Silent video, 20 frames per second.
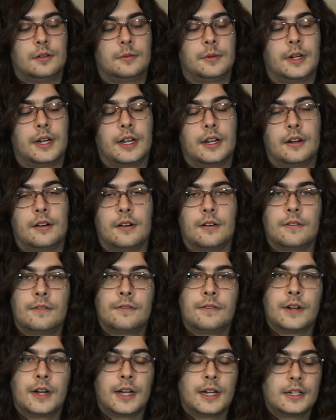We get our
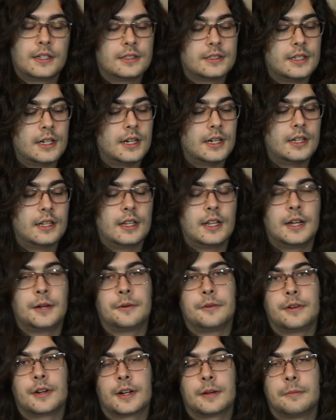fighting style. I
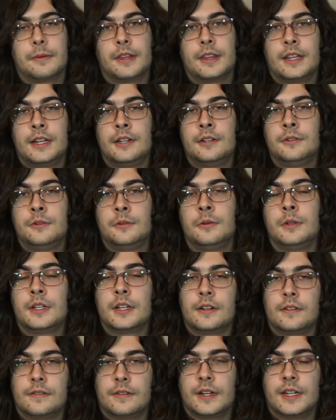would recommend the
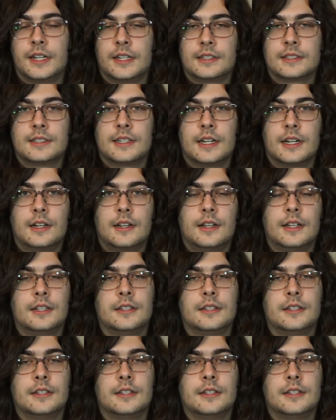dueling fighting style,